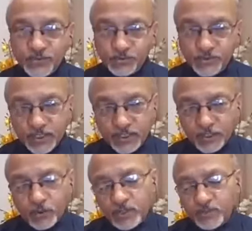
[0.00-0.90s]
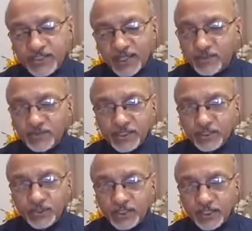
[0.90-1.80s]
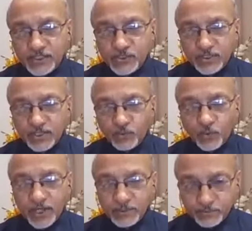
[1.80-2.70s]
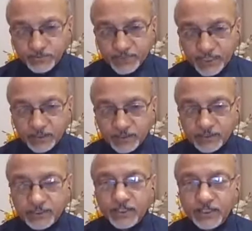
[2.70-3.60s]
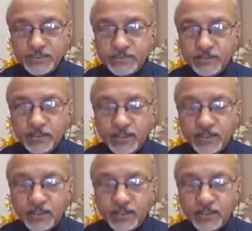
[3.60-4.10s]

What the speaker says: you, almost everybody will answer one thing, that is,